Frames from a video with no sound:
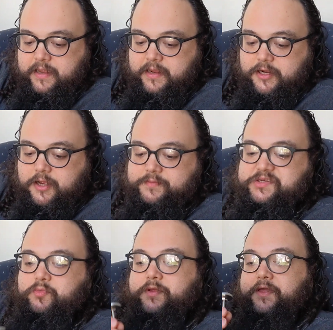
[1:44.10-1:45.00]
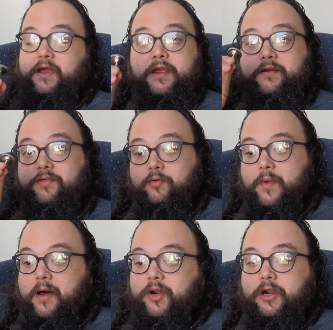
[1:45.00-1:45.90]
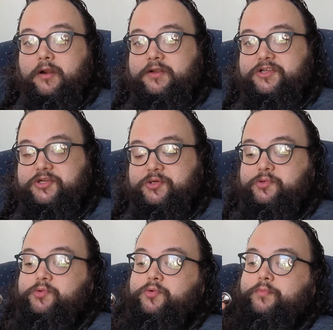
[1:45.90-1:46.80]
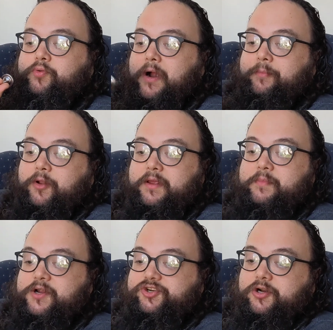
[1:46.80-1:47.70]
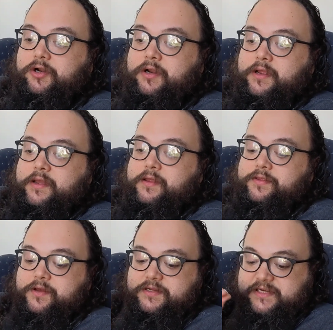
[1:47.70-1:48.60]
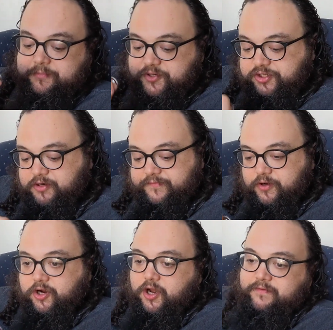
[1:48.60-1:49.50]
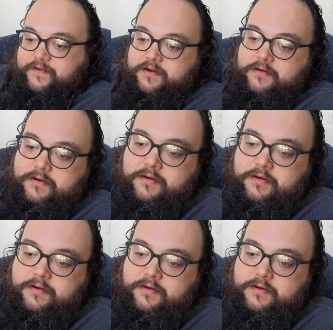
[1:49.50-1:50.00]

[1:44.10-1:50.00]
It comes with a thermometer to properly measure the temperature of your coffee.